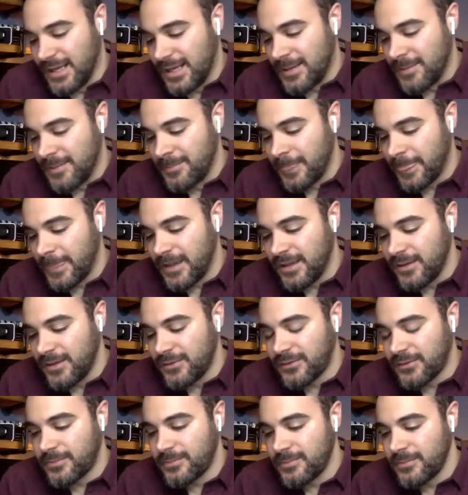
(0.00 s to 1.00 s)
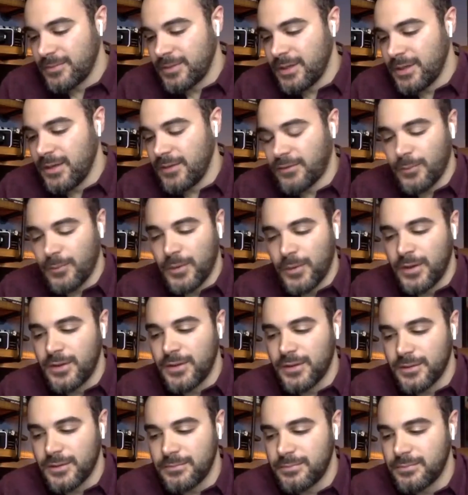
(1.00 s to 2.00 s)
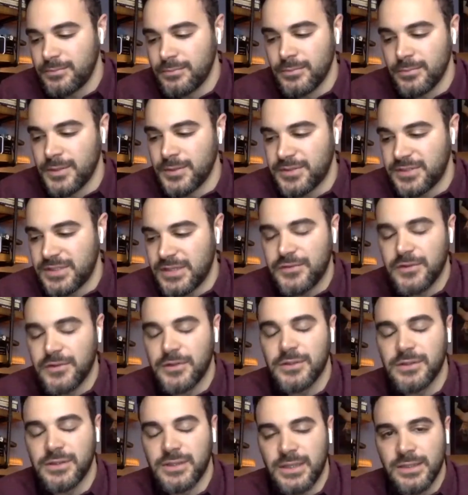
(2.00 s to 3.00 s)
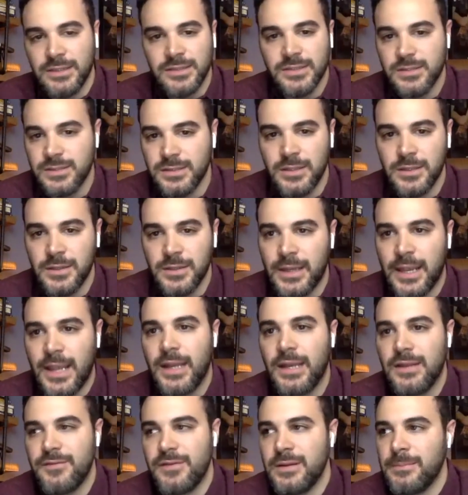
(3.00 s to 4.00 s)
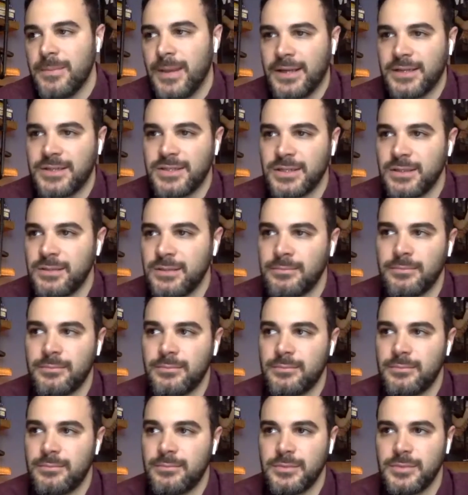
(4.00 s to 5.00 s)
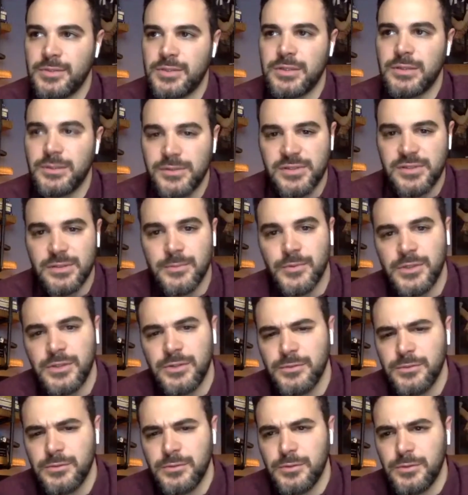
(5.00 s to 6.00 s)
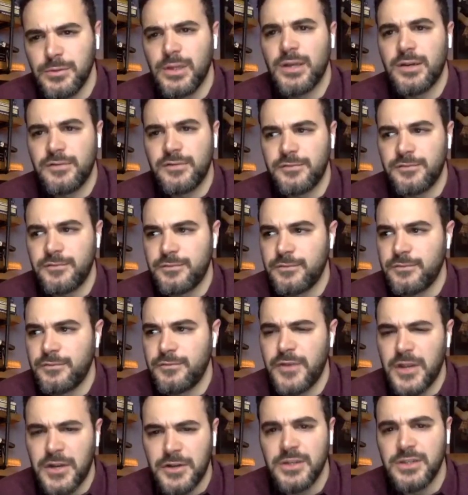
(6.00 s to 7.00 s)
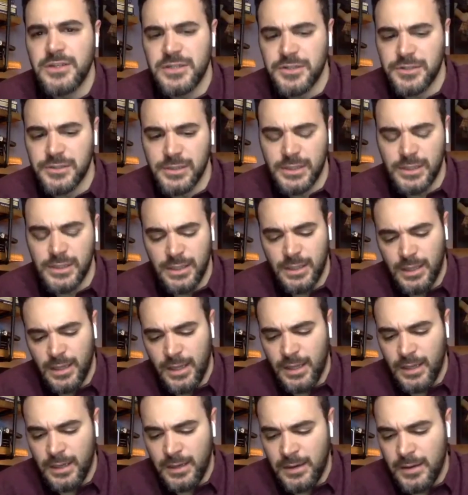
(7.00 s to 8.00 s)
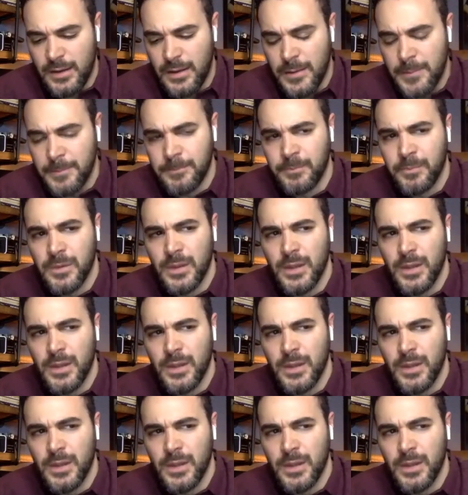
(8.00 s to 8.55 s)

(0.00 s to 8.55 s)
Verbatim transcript: um, it's it's one of the most difficult things. You know, I can't even imagine to lose someone you you love very dearly. And um,